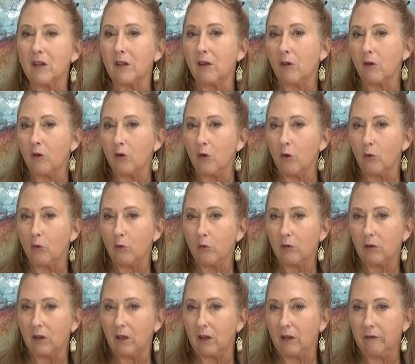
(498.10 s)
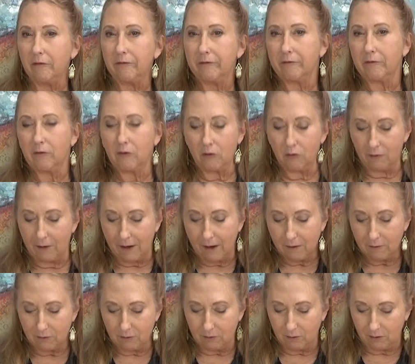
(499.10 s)
like a gold leaf
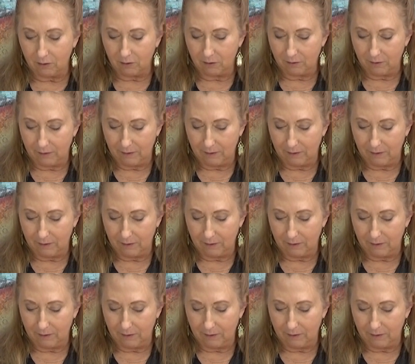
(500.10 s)
crackle.